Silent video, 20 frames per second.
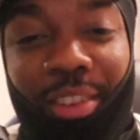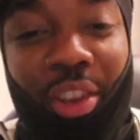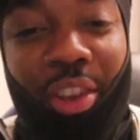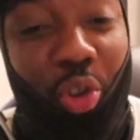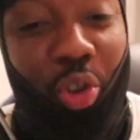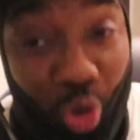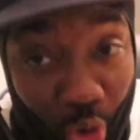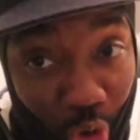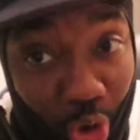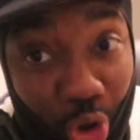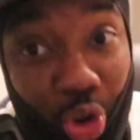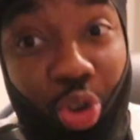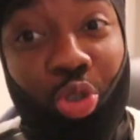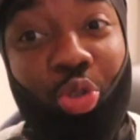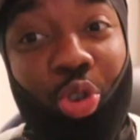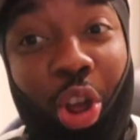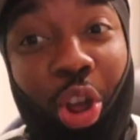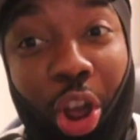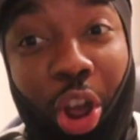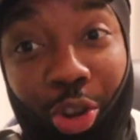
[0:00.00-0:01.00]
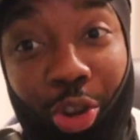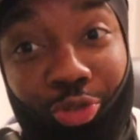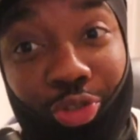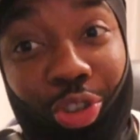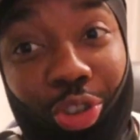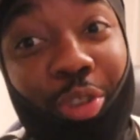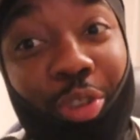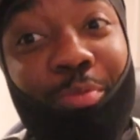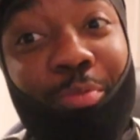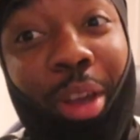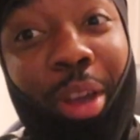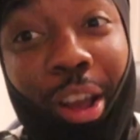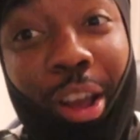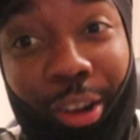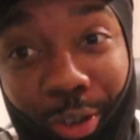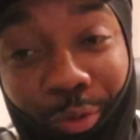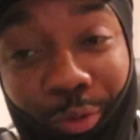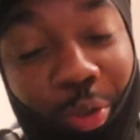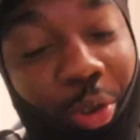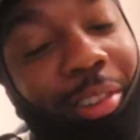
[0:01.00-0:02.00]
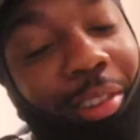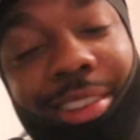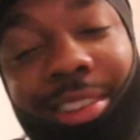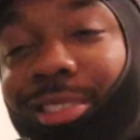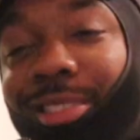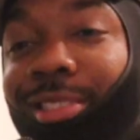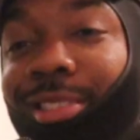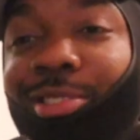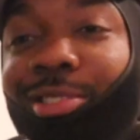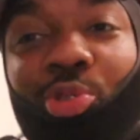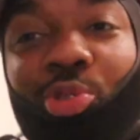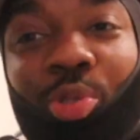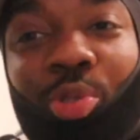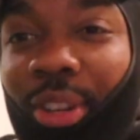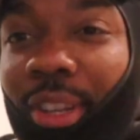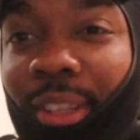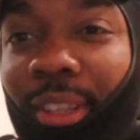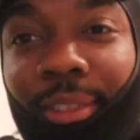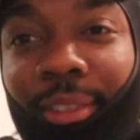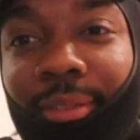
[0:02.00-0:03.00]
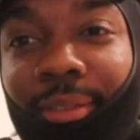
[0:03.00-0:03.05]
You need to do that and shit back and forth. I ain't doing it.